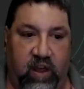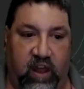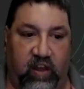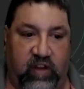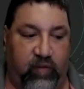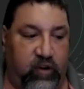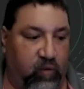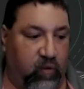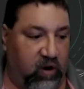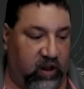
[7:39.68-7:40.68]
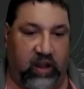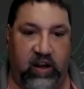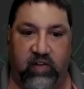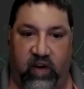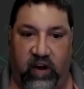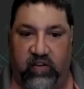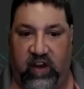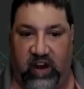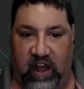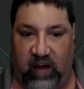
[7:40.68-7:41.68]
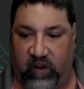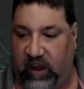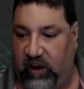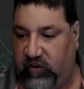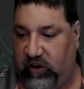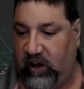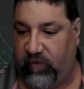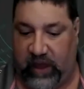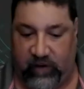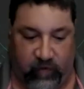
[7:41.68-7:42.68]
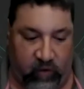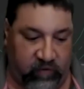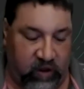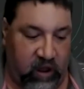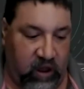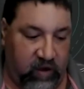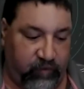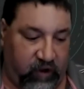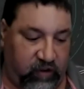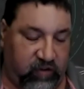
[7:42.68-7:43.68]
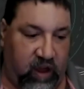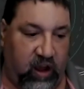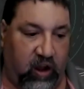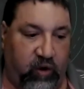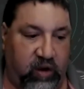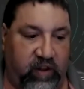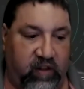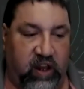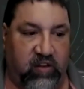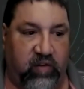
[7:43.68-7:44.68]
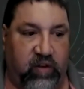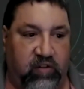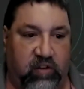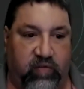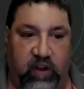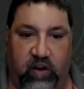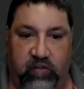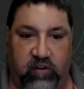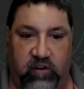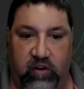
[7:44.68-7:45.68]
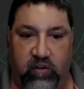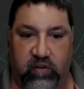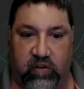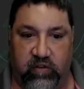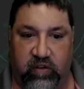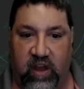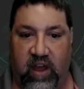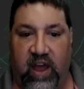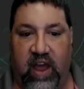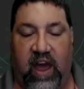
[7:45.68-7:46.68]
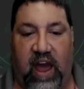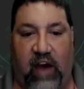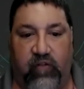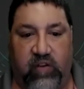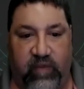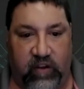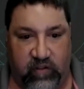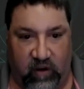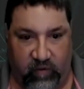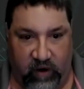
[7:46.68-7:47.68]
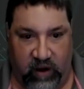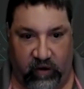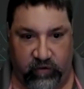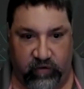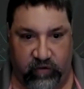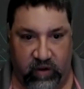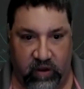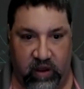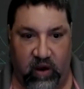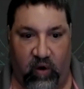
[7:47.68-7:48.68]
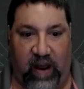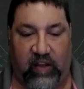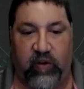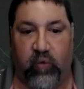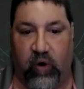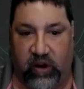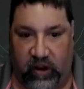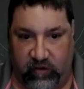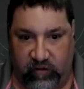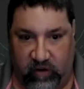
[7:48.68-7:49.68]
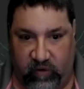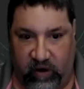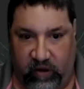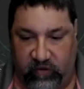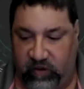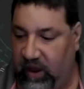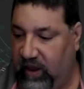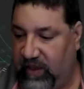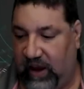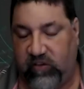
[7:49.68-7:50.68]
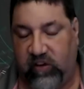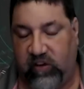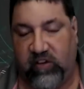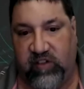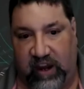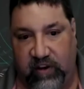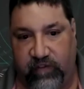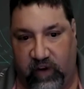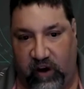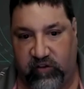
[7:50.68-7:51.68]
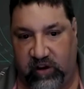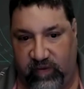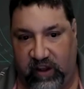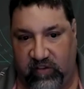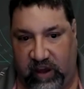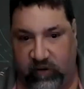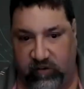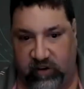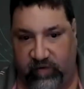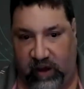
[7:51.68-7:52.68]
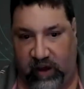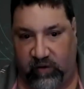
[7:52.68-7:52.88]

is able to work on any device, any application, any platform, but it's not going to be leaked even just because your users have to be somewhere else or have to be working somewhere else. That is a data function to be intelligent about.